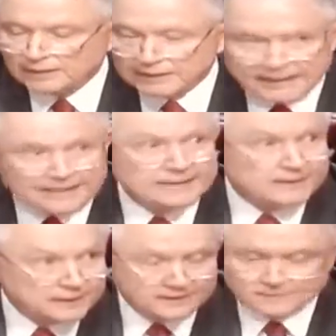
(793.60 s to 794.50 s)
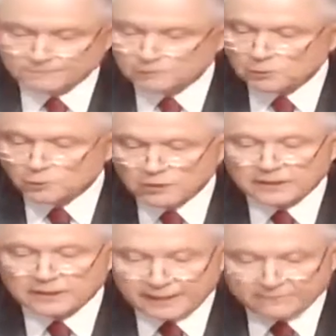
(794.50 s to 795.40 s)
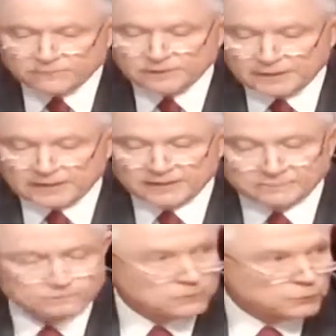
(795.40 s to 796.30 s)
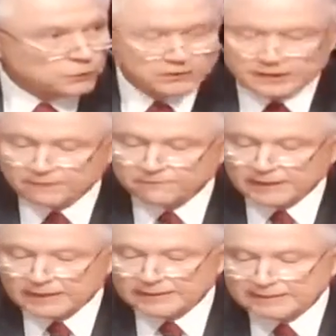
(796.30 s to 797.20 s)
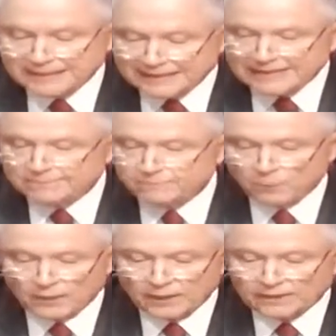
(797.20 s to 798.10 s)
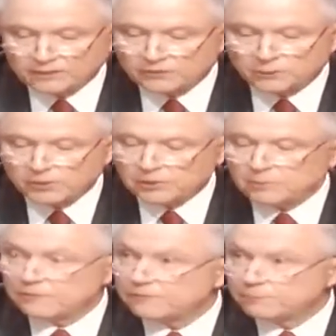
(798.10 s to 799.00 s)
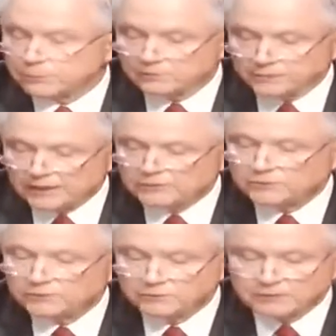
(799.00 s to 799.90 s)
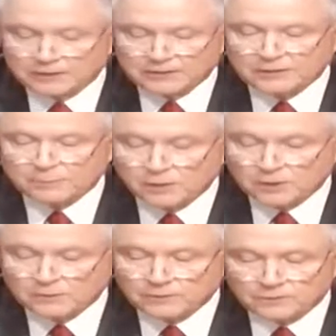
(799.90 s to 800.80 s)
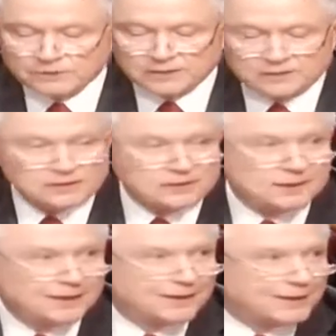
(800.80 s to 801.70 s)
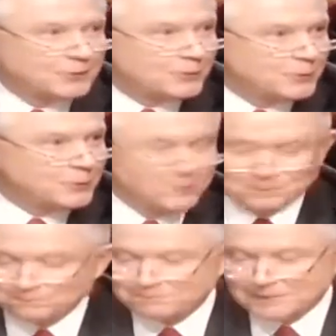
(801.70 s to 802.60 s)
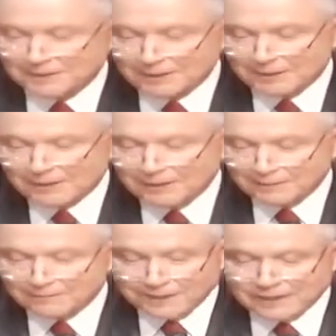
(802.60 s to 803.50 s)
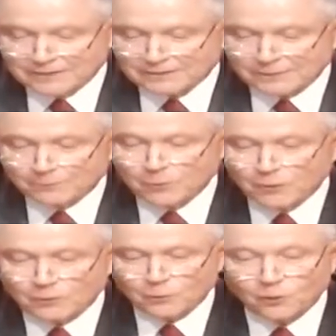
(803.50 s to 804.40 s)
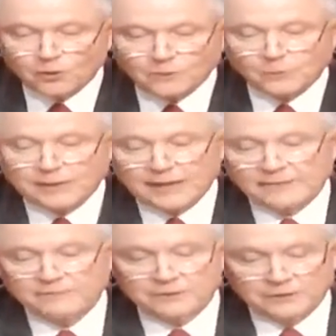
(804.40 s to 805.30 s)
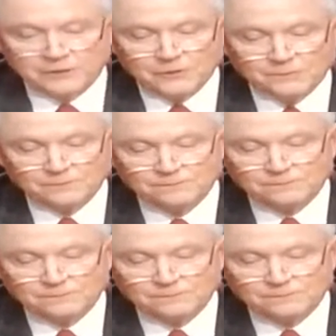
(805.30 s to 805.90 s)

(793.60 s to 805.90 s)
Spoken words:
And I intend to work every day with our fine team and the superb professionals in the Department of Justice to advance the important work we have to do.